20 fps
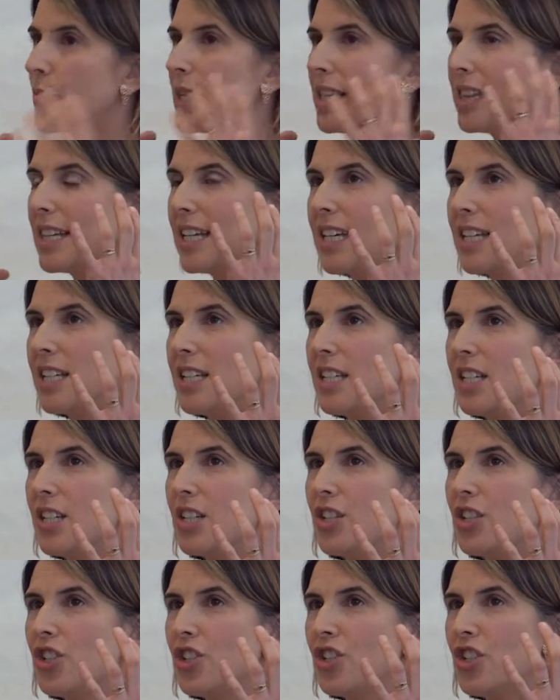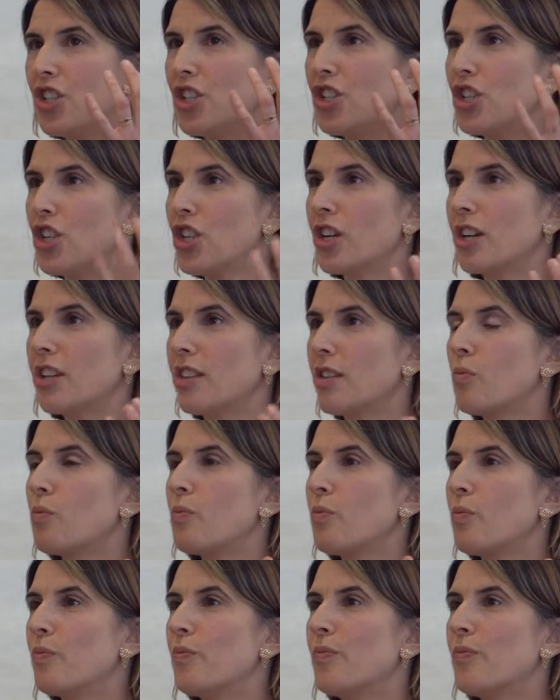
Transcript: really she took the,